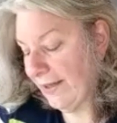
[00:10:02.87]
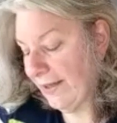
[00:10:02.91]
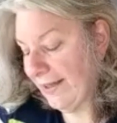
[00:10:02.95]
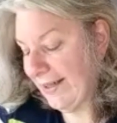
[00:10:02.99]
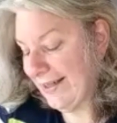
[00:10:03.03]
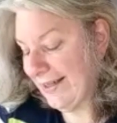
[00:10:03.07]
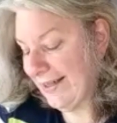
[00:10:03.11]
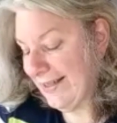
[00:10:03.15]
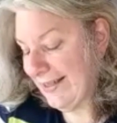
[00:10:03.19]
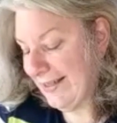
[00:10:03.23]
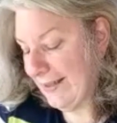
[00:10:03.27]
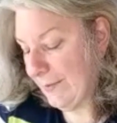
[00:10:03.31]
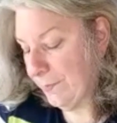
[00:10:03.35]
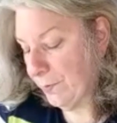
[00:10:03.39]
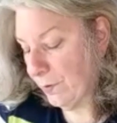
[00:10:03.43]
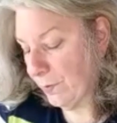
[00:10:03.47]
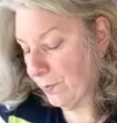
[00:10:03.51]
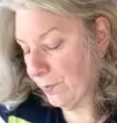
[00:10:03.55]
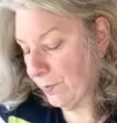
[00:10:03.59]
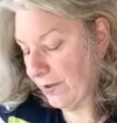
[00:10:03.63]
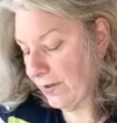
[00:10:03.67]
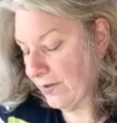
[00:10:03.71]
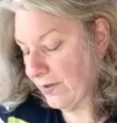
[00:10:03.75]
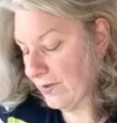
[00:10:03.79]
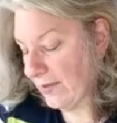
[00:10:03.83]
deeper
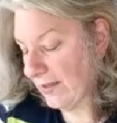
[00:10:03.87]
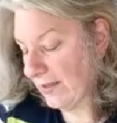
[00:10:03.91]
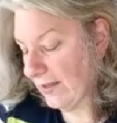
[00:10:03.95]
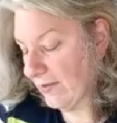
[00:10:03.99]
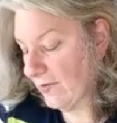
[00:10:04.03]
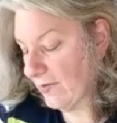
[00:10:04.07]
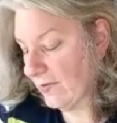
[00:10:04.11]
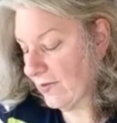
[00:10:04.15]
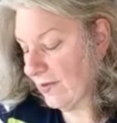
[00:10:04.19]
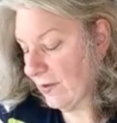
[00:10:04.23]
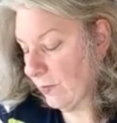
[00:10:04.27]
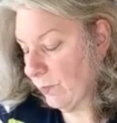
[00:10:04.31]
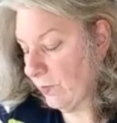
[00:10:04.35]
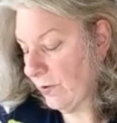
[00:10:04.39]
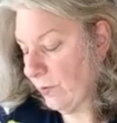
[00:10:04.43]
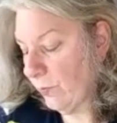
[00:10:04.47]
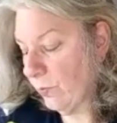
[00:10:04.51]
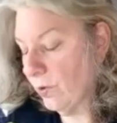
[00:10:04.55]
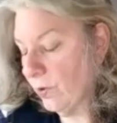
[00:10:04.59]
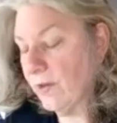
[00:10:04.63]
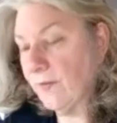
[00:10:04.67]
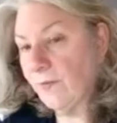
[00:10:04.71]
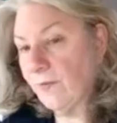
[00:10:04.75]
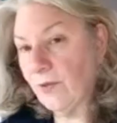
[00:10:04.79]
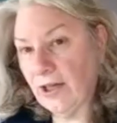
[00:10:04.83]
price cuts than we would
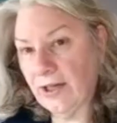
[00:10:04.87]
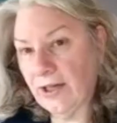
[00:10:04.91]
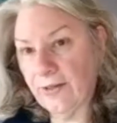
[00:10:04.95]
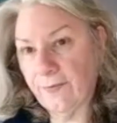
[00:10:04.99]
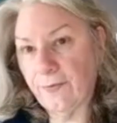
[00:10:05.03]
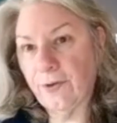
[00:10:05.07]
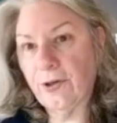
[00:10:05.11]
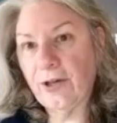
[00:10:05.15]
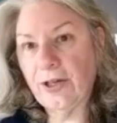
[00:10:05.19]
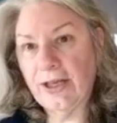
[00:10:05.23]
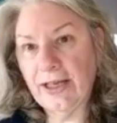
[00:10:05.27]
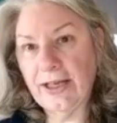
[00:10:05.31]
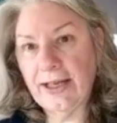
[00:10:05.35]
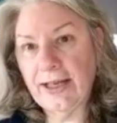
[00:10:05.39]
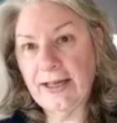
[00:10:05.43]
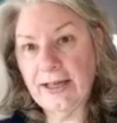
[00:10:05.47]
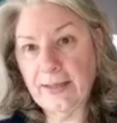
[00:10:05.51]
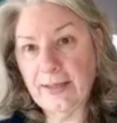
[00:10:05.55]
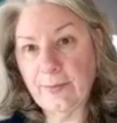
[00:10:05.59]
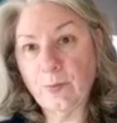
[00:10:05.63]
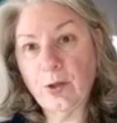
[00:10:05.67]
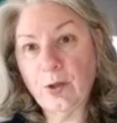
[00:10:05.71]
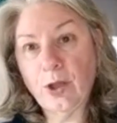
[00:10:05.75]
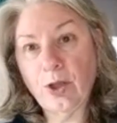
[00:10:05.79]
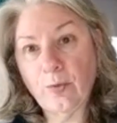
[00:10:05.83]
have offered at
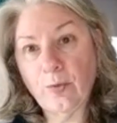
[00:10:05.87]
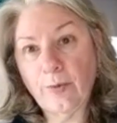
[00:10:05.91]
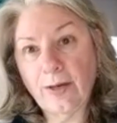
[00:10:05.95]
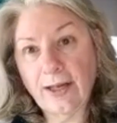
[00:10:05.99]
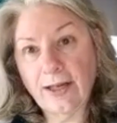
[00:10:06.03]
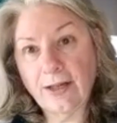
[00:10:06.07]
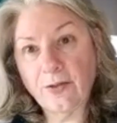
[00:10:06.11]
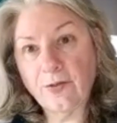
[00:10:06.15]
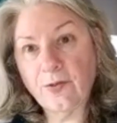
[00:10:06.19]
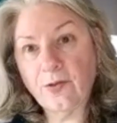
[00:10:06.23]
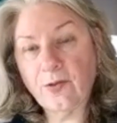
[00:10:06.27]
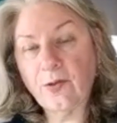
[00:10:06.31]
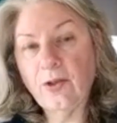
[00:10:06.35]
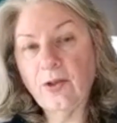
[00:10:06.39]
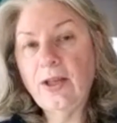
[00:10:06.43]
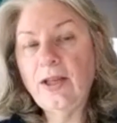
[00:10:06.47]
MQX.